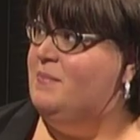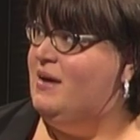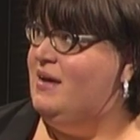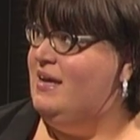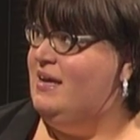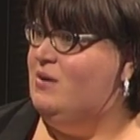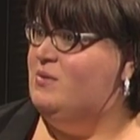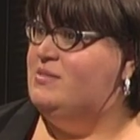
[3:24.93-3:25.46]

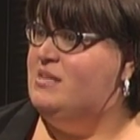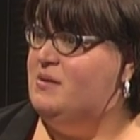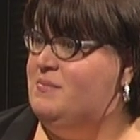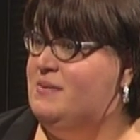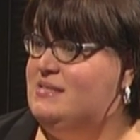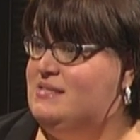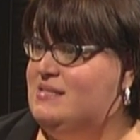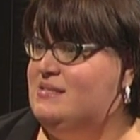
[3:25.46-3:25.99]
but he also
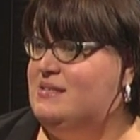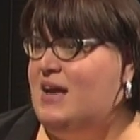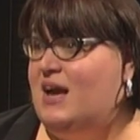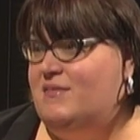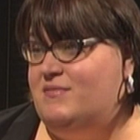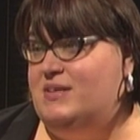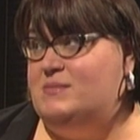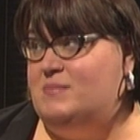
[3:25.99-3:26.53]
misses
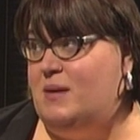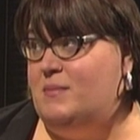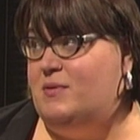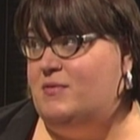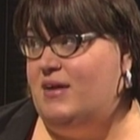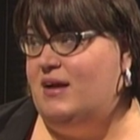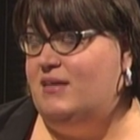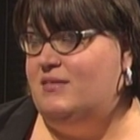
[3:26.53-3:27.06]
having his mum
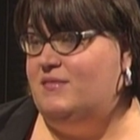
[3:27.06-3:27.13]
around.